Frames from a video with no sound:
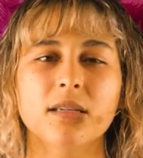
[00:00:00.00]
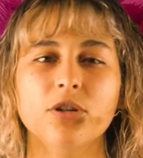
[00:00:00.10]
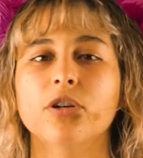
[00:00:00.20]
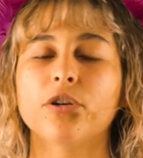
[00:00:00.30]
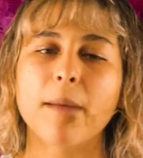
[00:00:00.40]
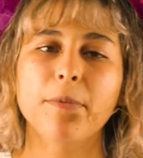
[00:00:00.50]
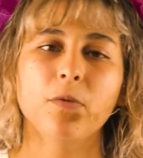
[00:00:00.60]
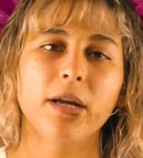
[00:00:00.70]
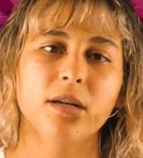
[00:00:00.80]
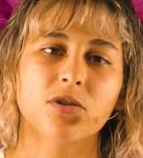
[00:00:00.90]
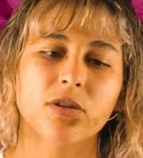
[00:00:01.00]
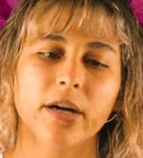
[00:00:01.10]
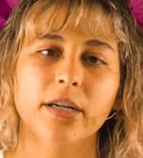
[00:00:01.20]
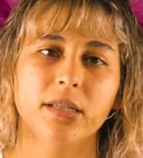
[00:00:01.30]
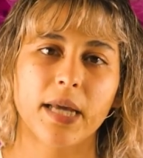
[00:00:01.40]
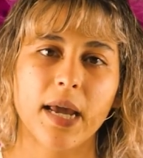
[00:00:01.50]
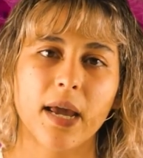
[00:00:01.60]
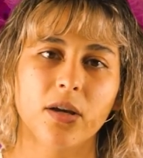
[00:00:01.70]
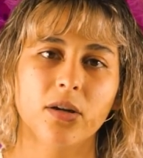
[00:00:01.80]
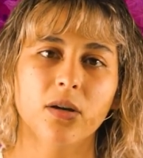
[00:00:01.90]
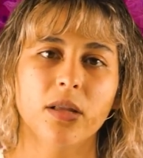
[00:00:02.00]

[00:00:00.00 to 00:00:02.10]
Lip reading: such a crappy way to start your day, you know,